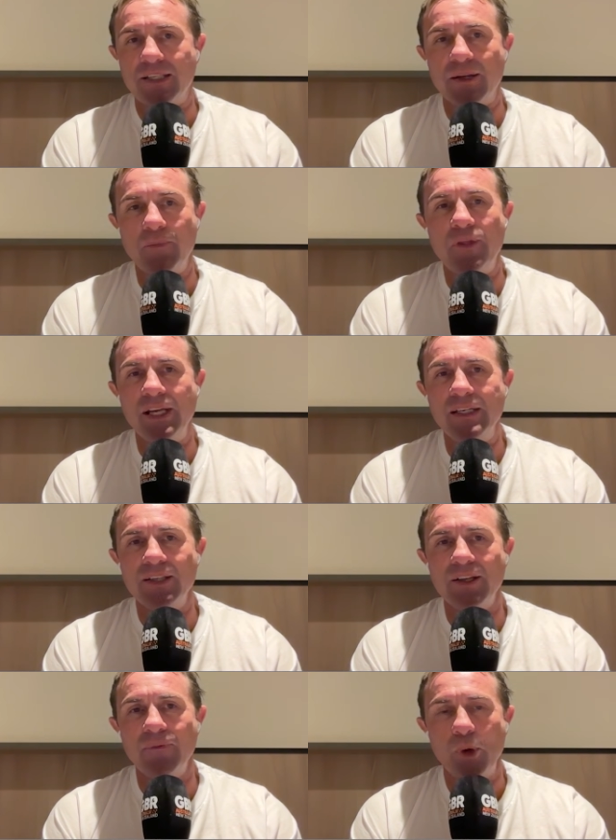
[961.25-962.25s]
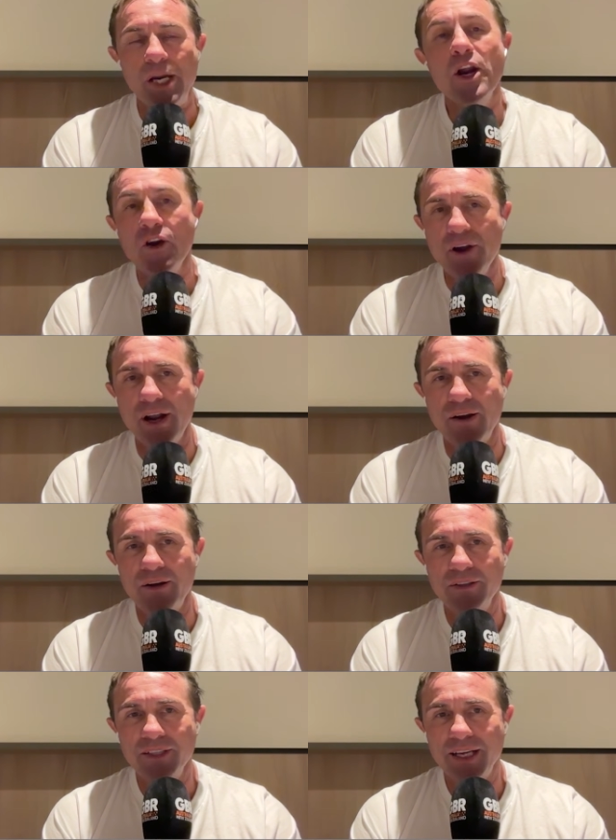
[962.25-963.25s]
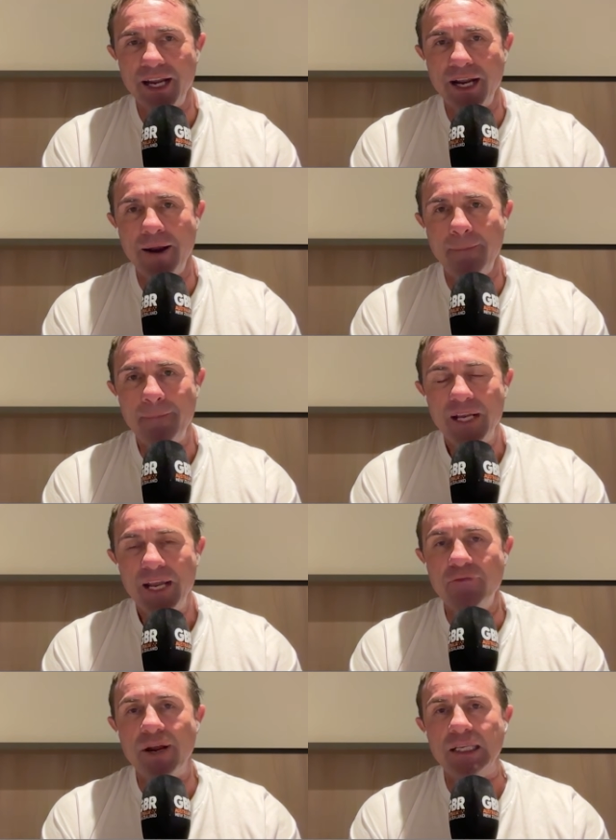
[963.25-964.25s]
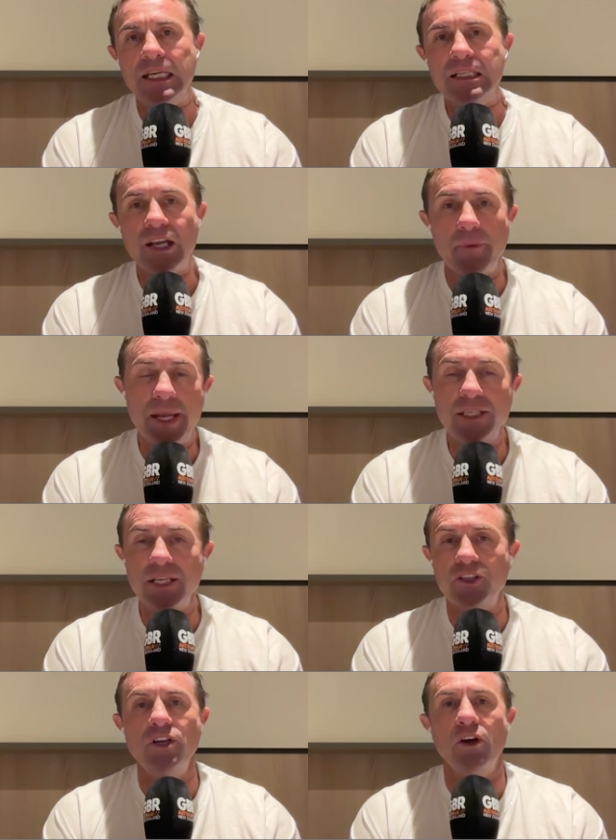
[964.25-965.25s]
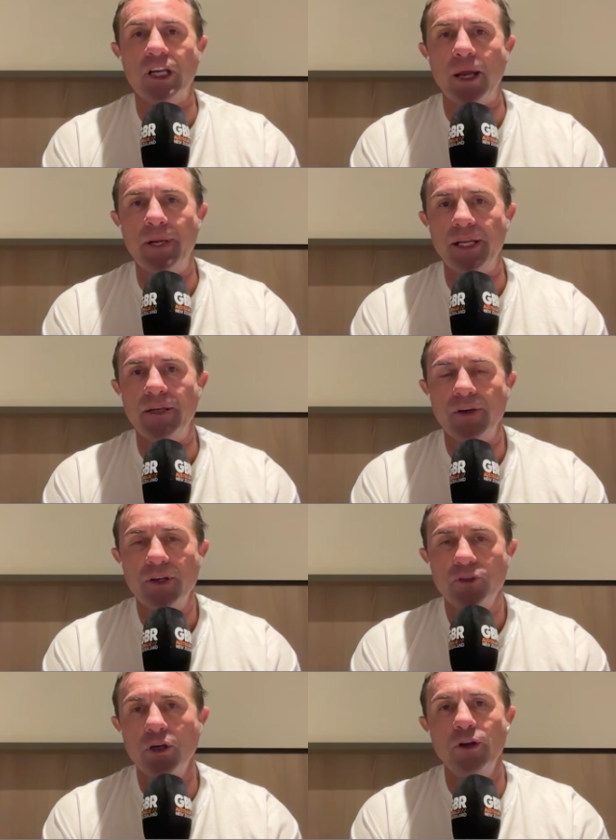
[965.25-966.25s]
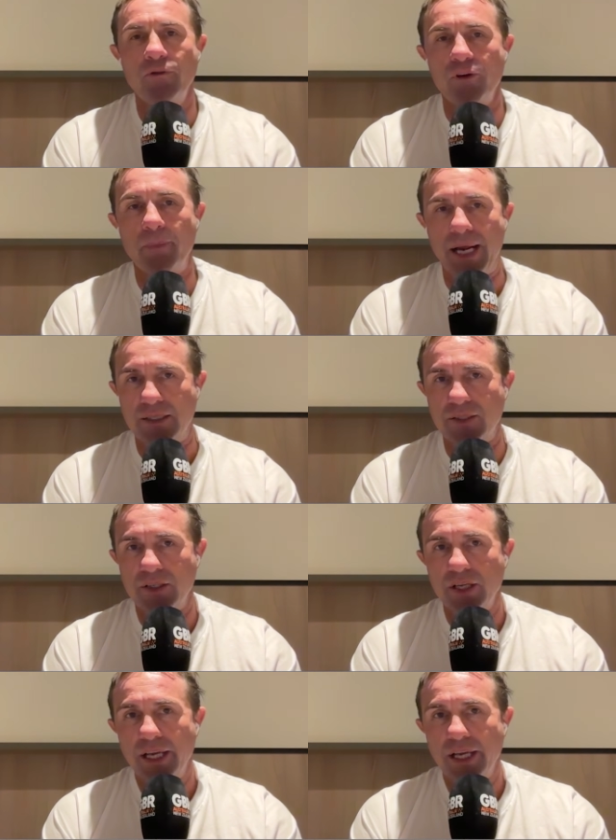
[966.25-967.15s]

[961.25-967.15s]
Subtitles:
some things that we don't know. In fact, he's actually not coming in to learn from us.